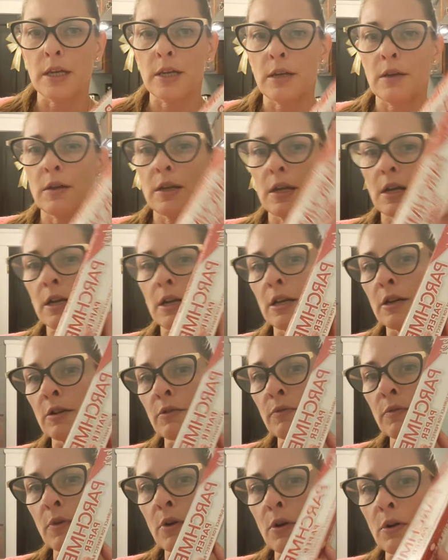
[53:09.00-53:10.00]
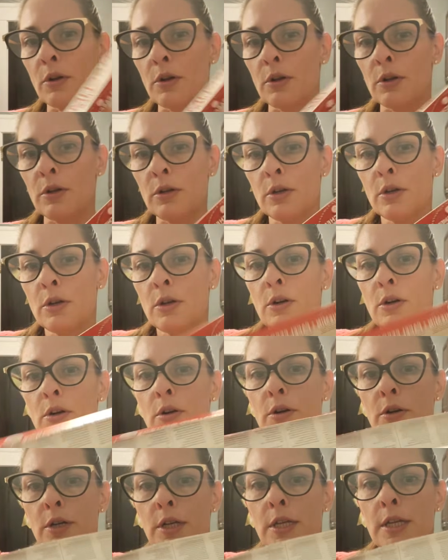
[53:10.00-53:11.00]
You can get it in a roll,
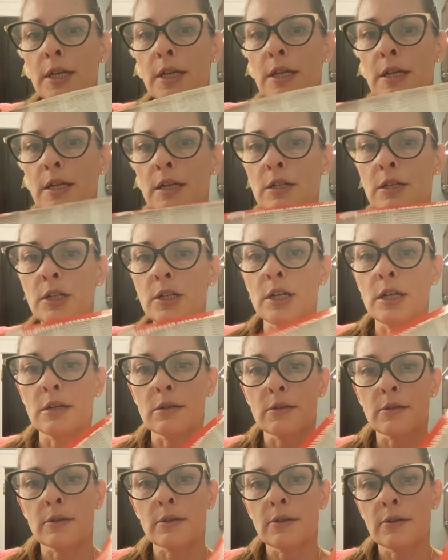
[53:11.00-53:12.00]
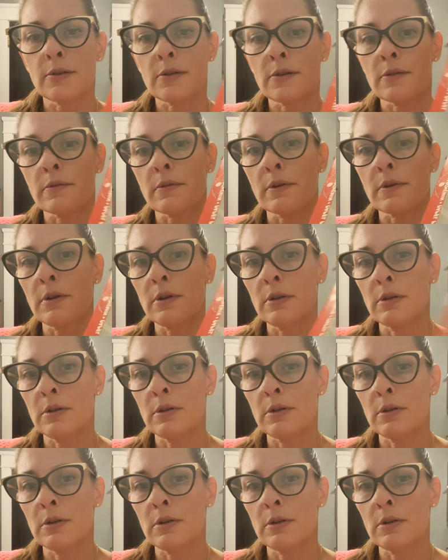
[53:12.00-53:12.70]
or you can get it in sheets. This is a roll.